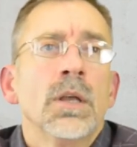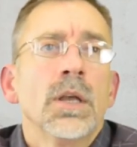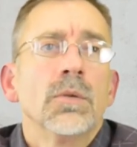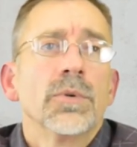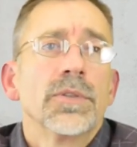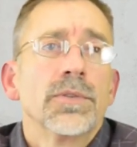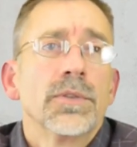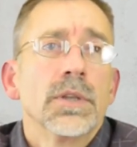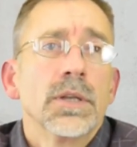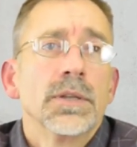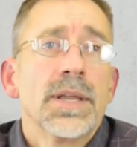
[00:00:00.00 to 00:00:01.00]
And with
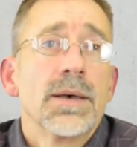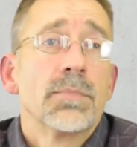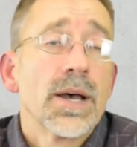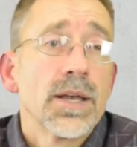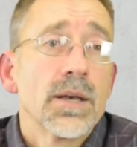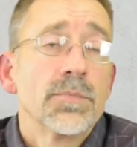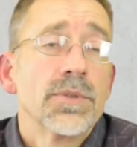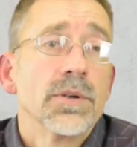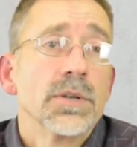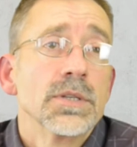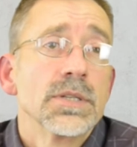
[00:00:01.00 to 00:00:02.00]
NAP buy-up,
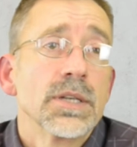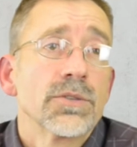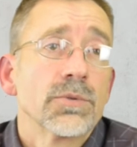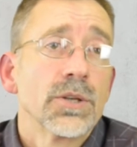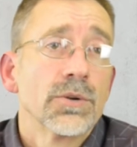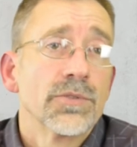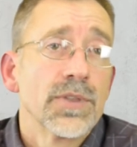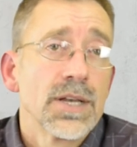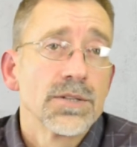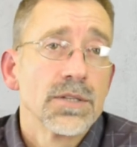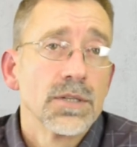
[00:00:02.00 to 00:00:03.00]
there is a
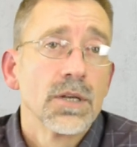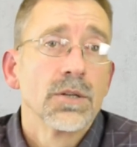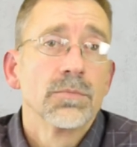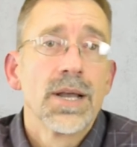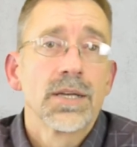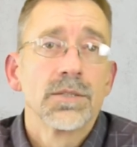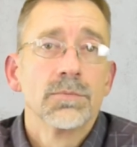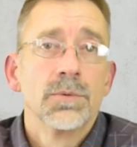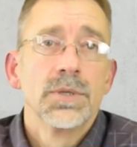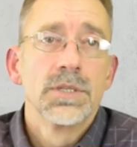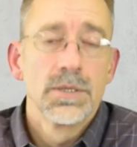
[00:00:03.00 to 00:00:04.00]
$300,000
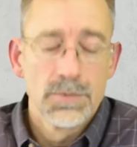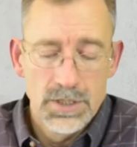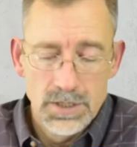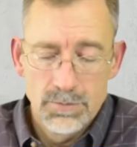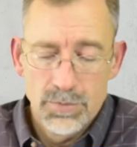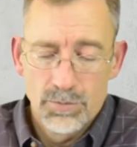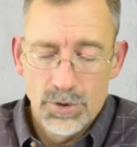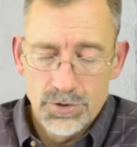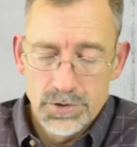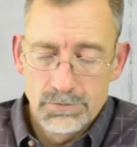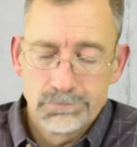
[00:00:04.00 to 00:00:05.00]
maximum indemnity per person.